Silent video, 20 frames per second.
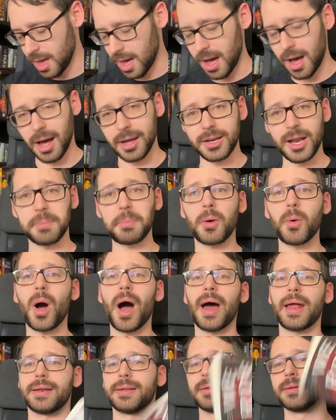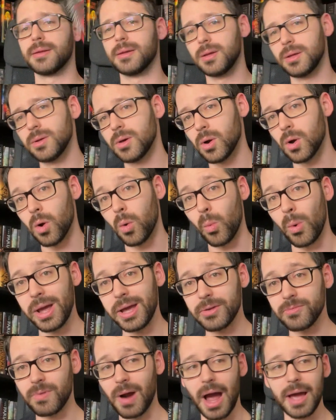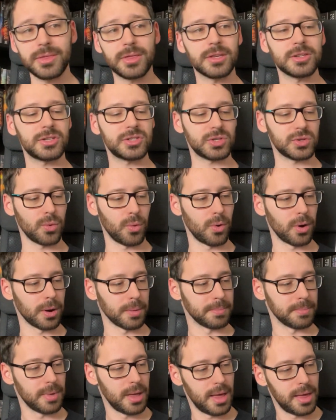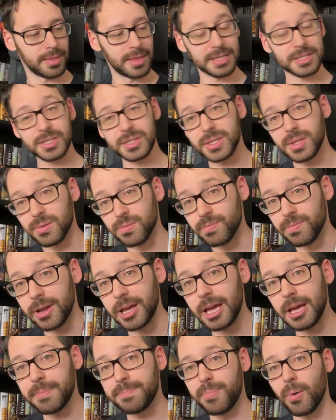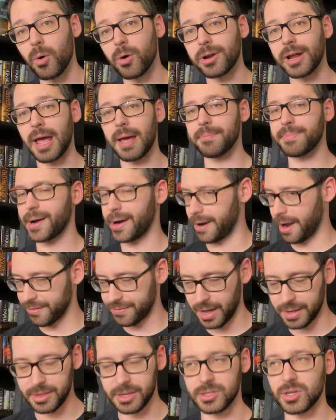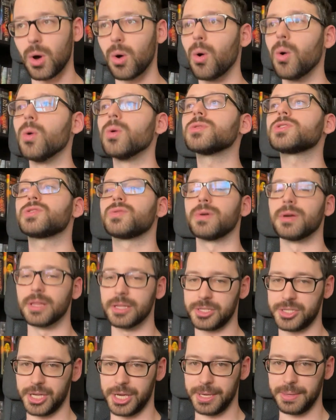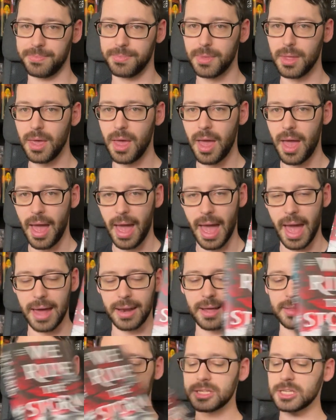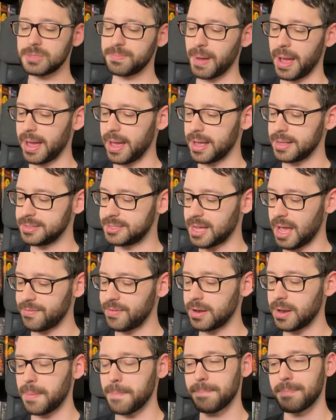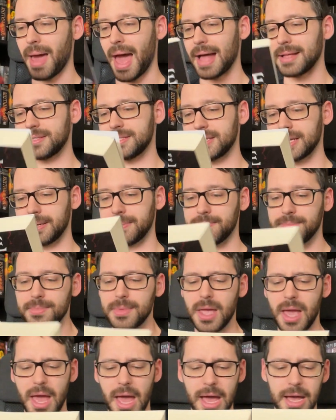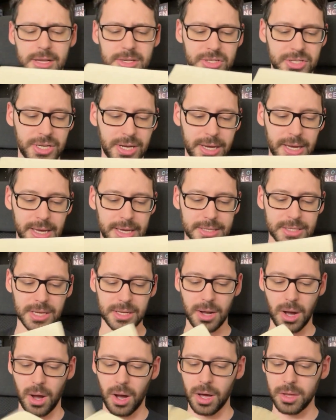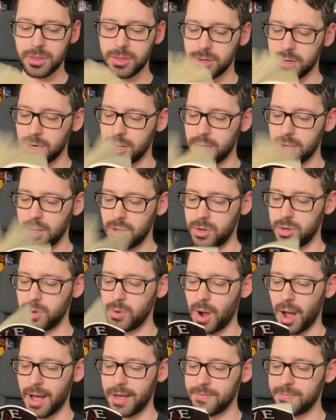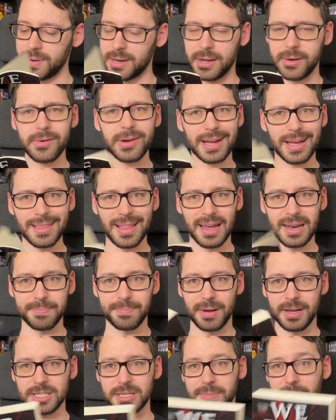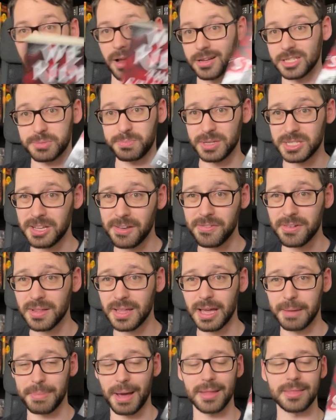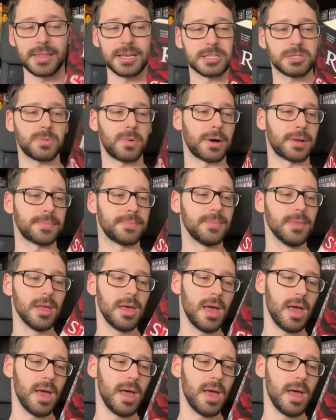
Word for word: Uh, number one, We Ride the Storm. This is The Reborn Empire. I've got this whole trilogy, and this is by Devin Madsen. And she is an author who I've been hearing a lot of buzz about, specifically about this one.